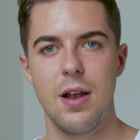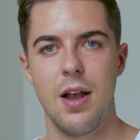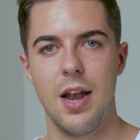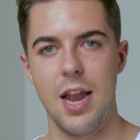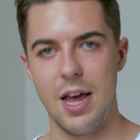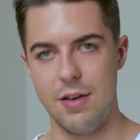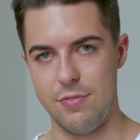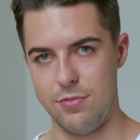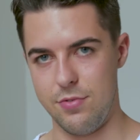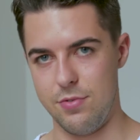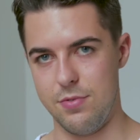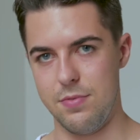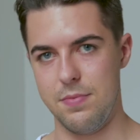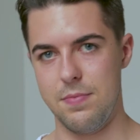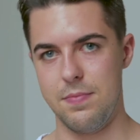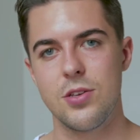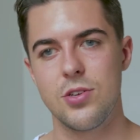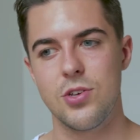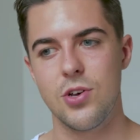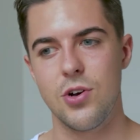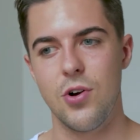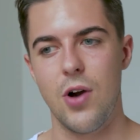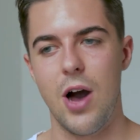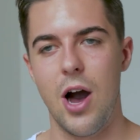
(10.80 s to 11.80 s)
level.
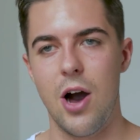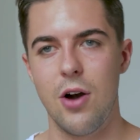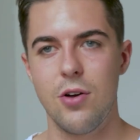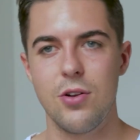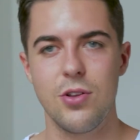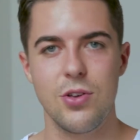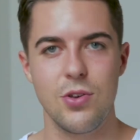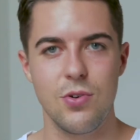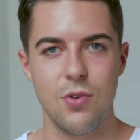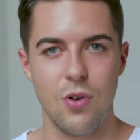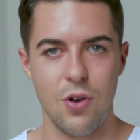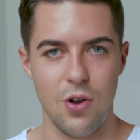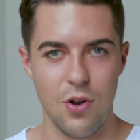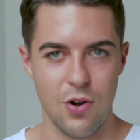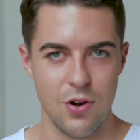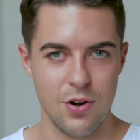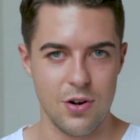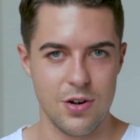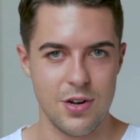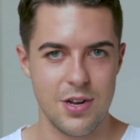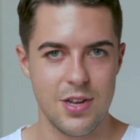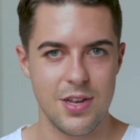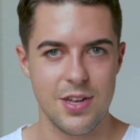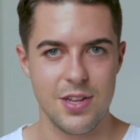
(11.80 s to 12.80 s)
So how do you
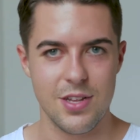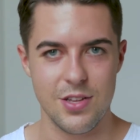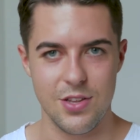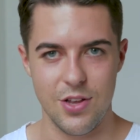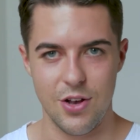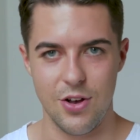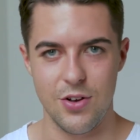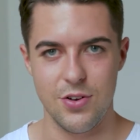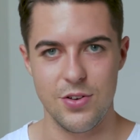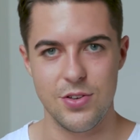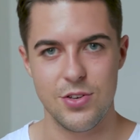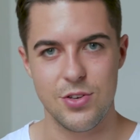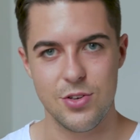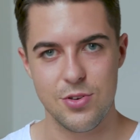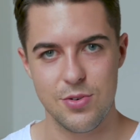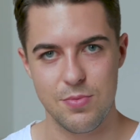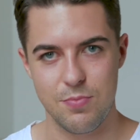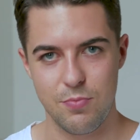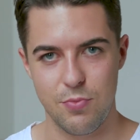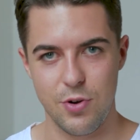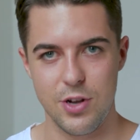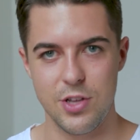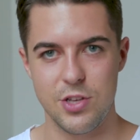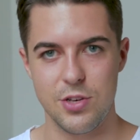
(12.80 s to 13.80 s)
learn those
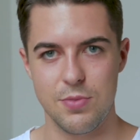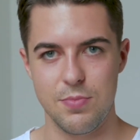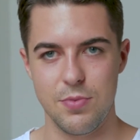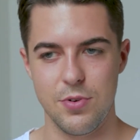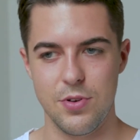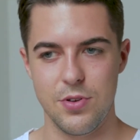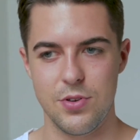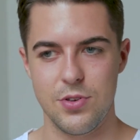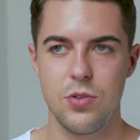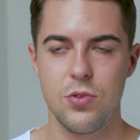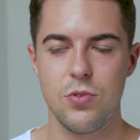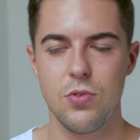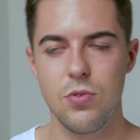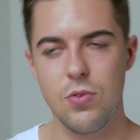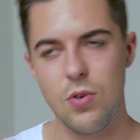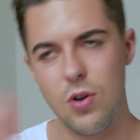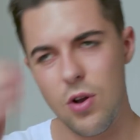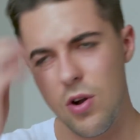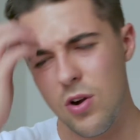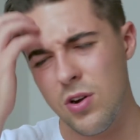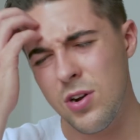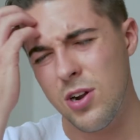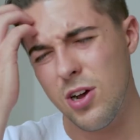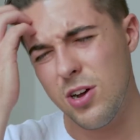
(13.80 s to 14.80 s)
principles? You
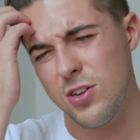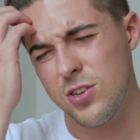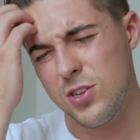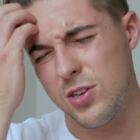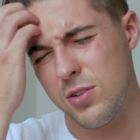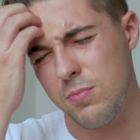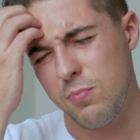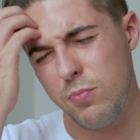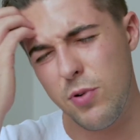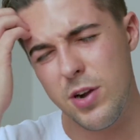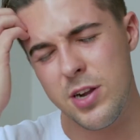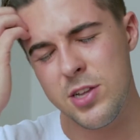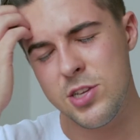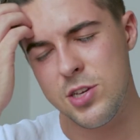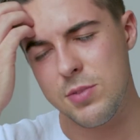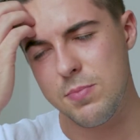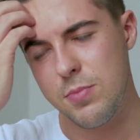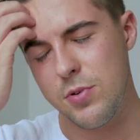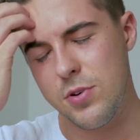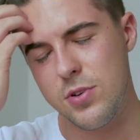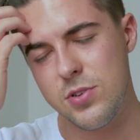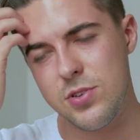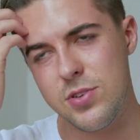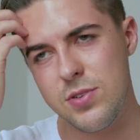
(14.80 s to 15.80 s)
learn those
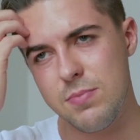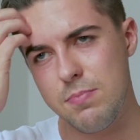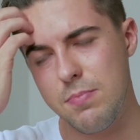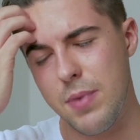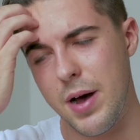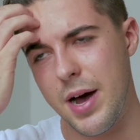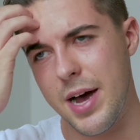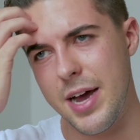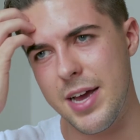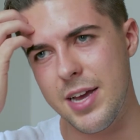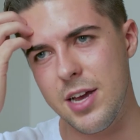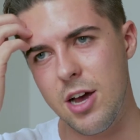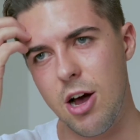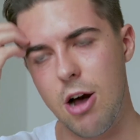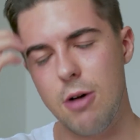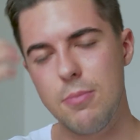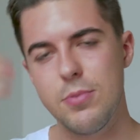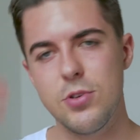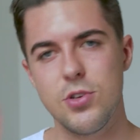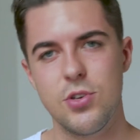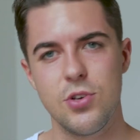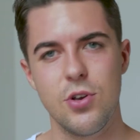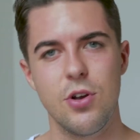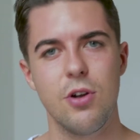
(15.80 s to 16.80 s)
principles by
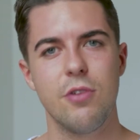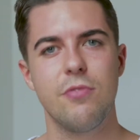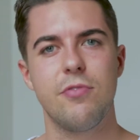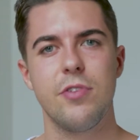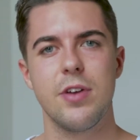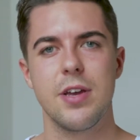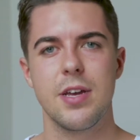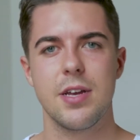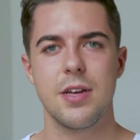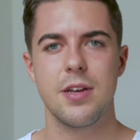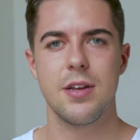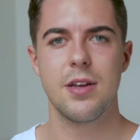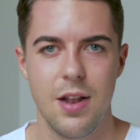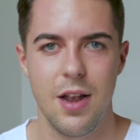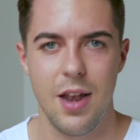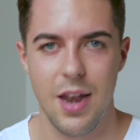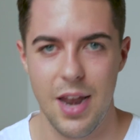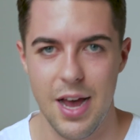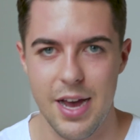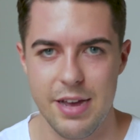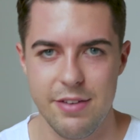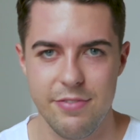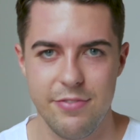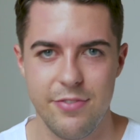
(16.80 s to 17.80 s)
observing
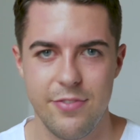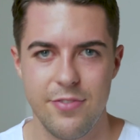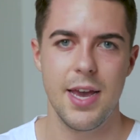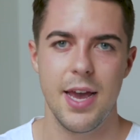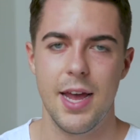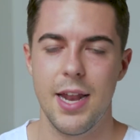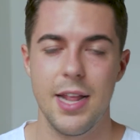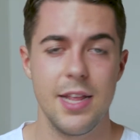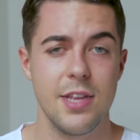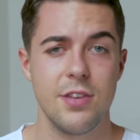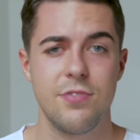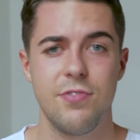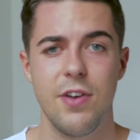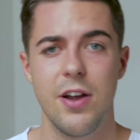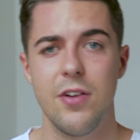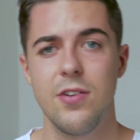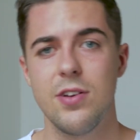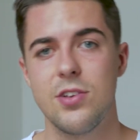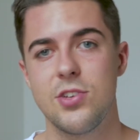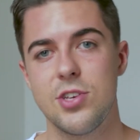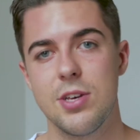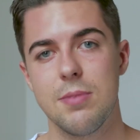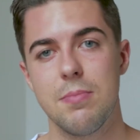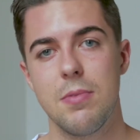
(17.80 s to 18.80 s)
life. And it is very
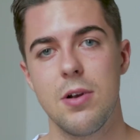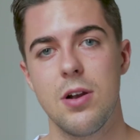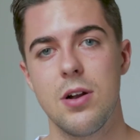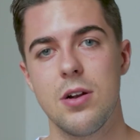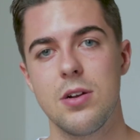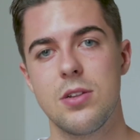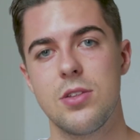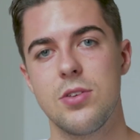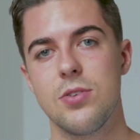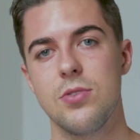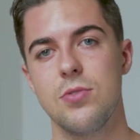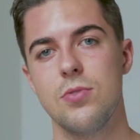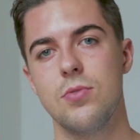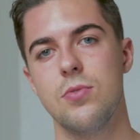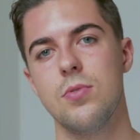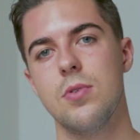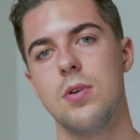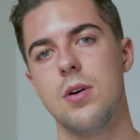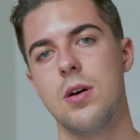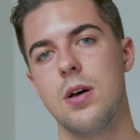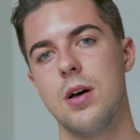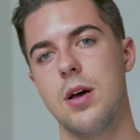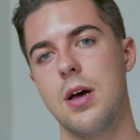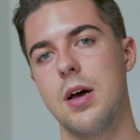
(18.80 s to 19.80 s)
similar to
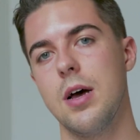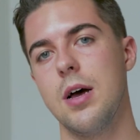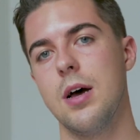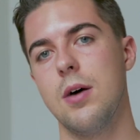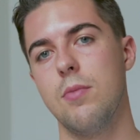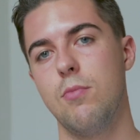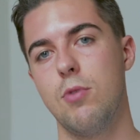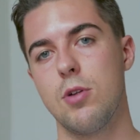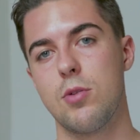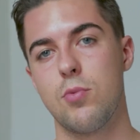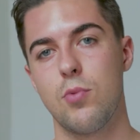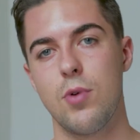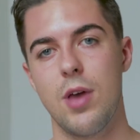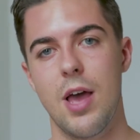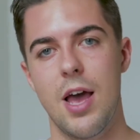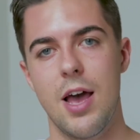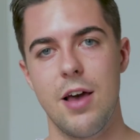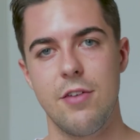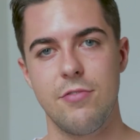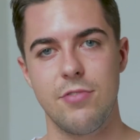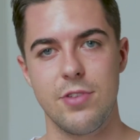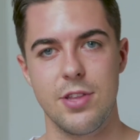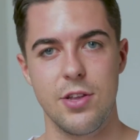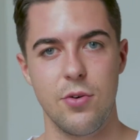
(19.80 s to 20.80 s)
uh, what we
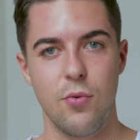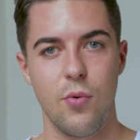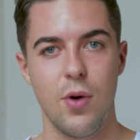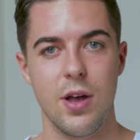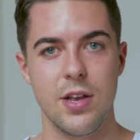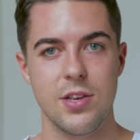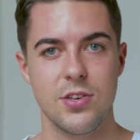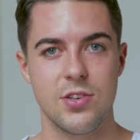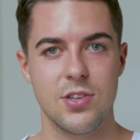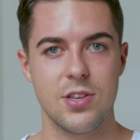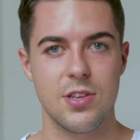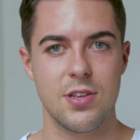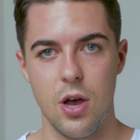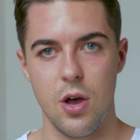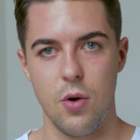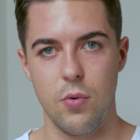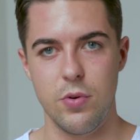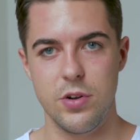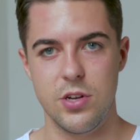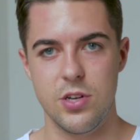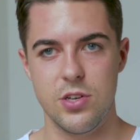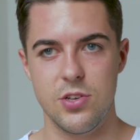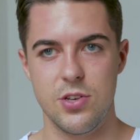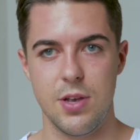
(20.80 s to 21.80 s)
have in the West, uh,
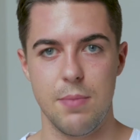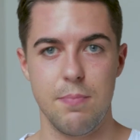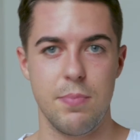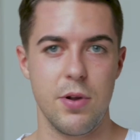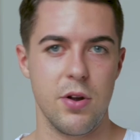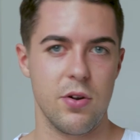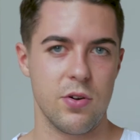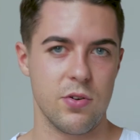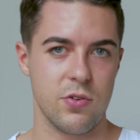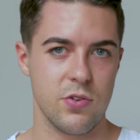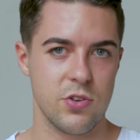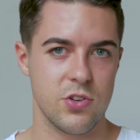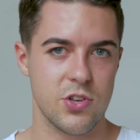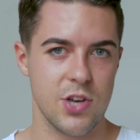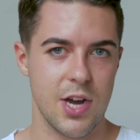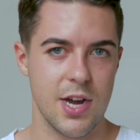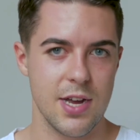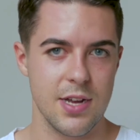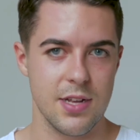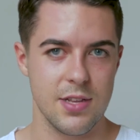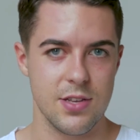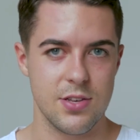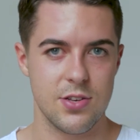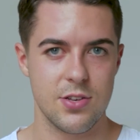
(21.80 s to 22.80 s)
which is empirical
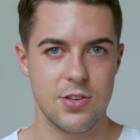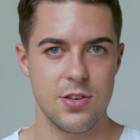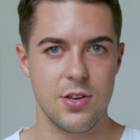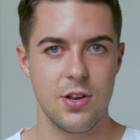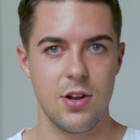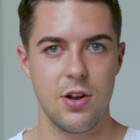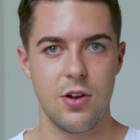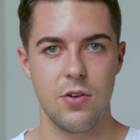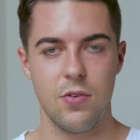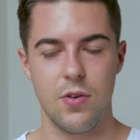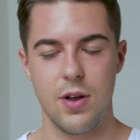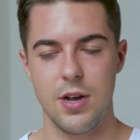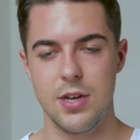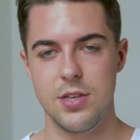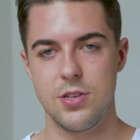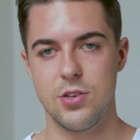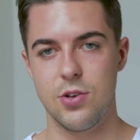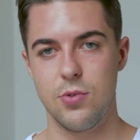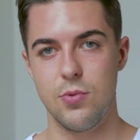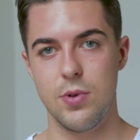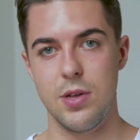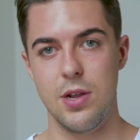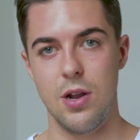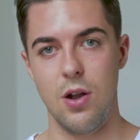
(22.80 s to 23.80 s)
science right?
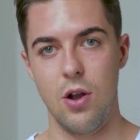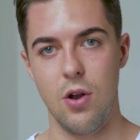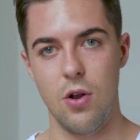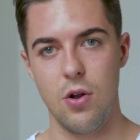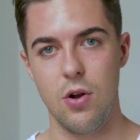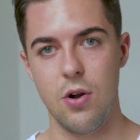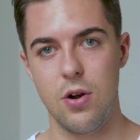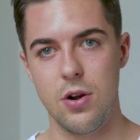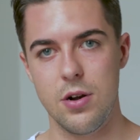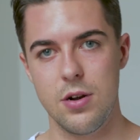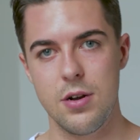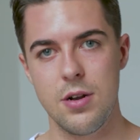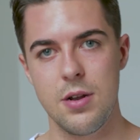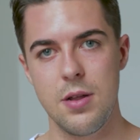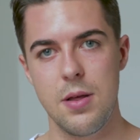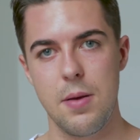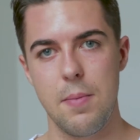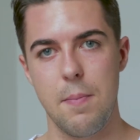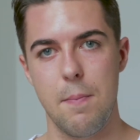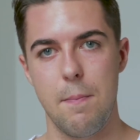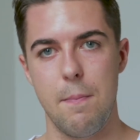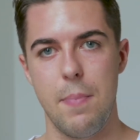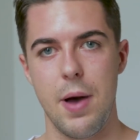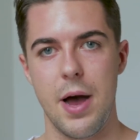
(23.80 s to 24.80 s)
So we learn
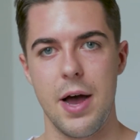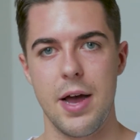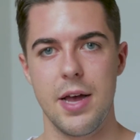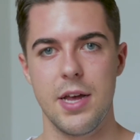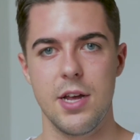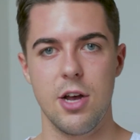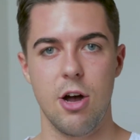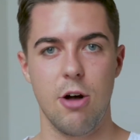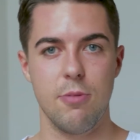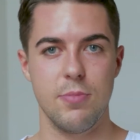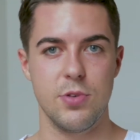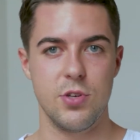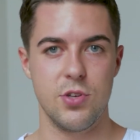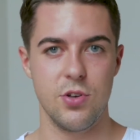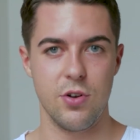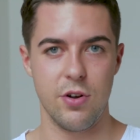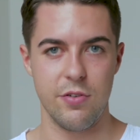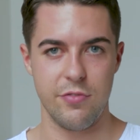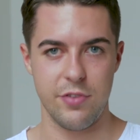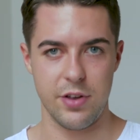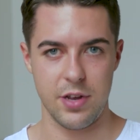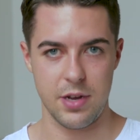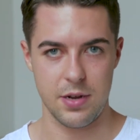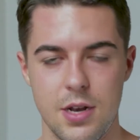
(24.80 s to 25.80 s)
by
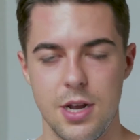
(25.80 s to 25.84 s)
observing.